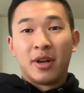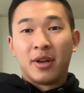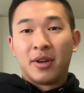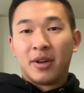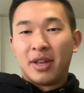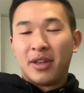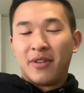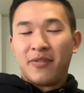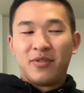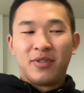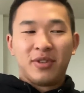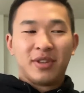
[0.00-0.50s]
I'll,
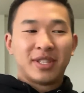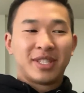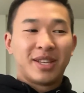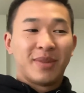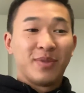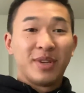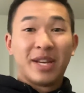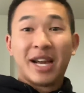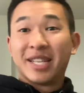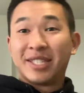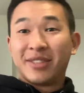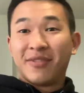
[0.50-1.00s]
if you, some of
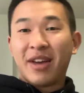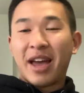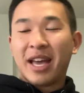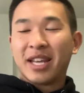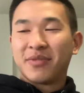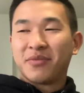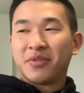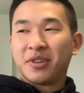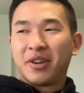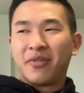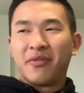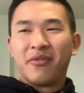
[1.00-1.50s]
you guys have
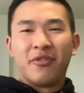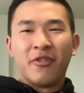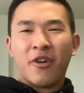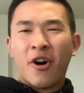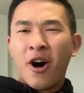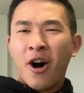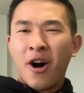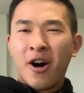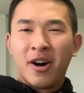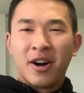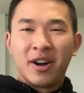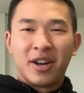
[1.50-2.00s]
asked for like
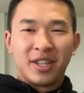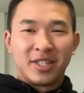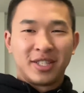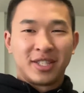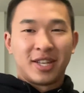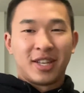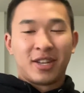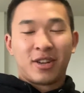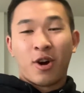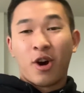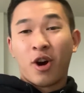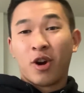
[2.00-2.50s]
vlogs and
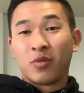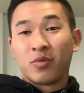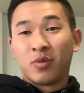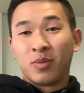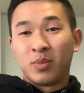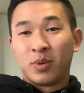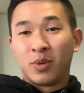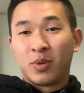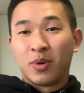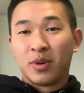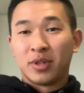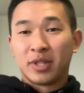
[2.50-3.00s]
like card
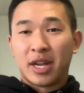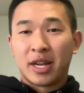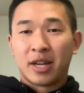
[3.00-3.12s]
room tours,